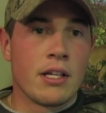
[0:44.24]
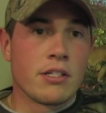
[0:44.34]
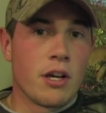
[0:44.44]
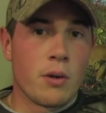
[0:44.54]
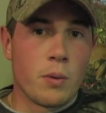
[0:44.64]

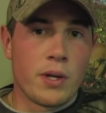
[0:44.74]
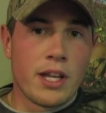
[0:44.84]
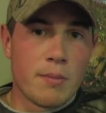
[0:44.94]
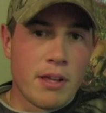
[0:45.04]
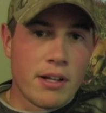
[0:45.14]
So we
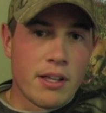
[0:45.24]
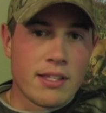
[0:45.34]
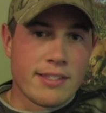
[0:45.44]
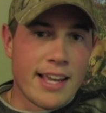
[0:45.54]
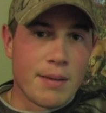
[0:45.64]
get in there that
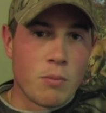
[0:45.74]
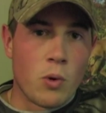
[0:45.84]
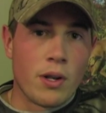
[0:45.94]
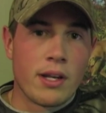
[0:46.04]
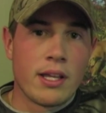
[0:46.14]
second
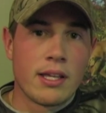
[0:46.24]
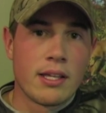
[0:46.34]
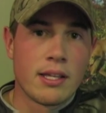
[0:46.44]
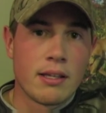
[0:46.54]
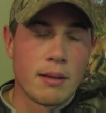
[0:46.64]
morning.
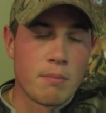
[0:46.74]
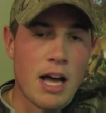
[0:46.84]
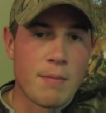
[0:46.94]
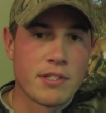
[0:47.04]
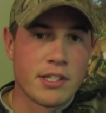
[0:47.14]
I'm
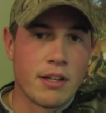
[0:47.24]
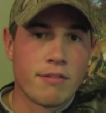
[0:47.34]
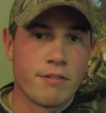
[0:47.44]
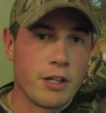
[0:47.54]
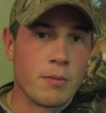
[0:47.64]
by
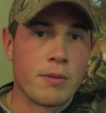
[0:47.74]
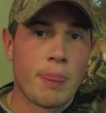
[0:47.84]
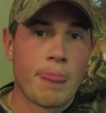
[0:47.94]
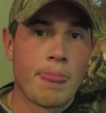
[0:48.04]
myself filming.